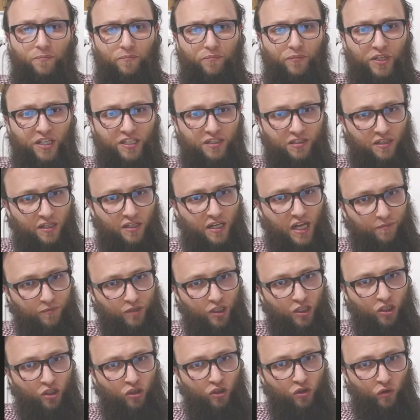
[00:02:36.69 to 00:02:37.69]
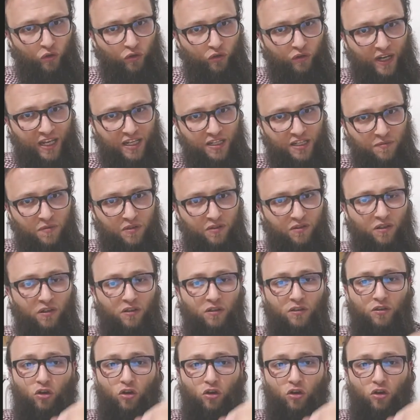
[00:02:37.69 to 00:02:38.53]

presynaptic neurotransmitter